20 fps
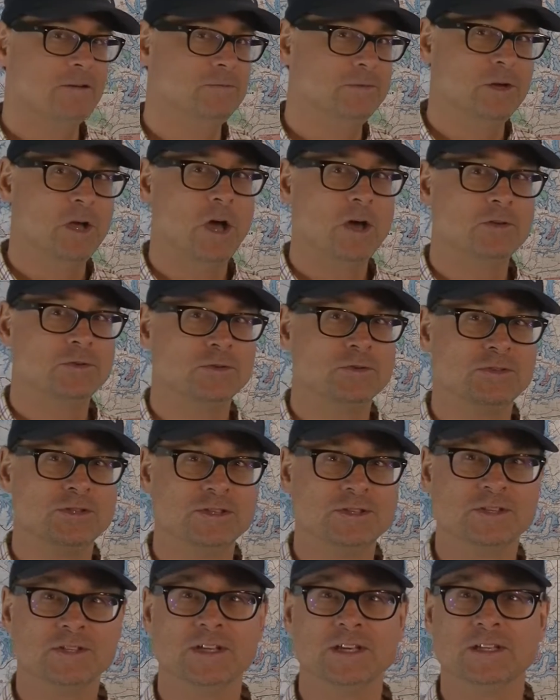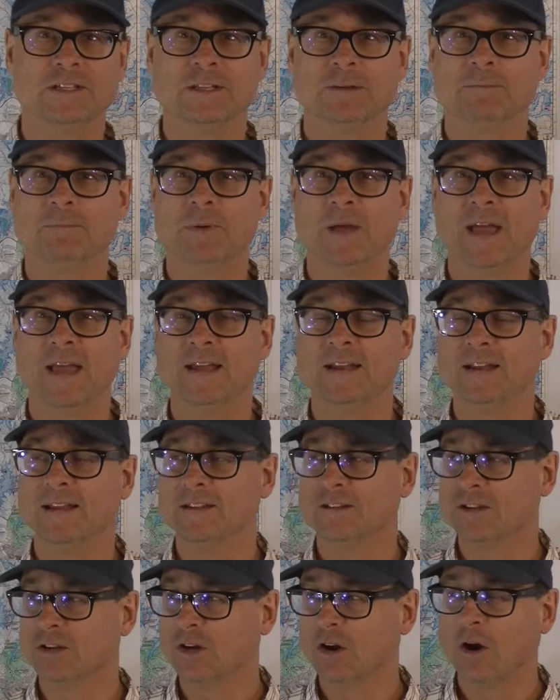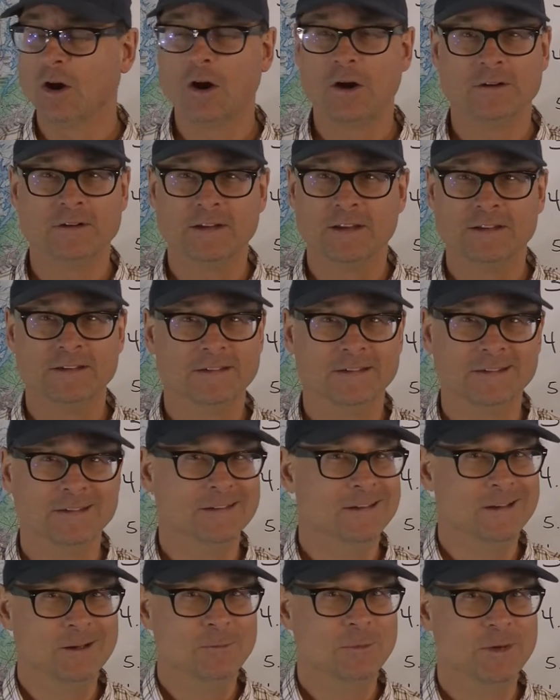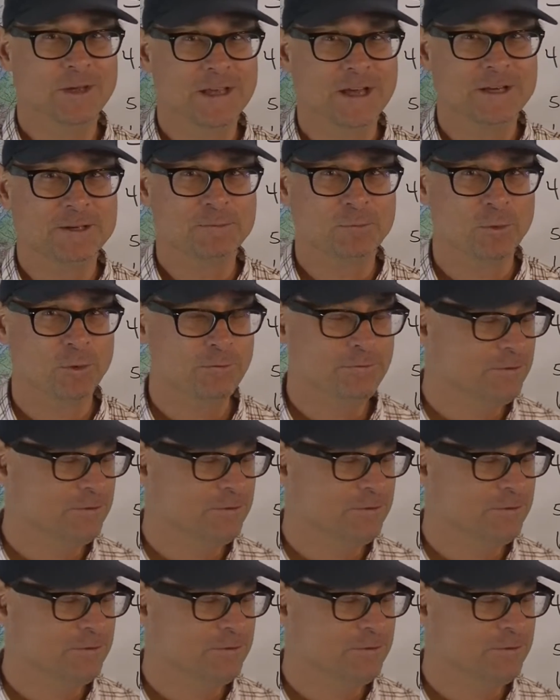We also just think the bait and the gar we catch more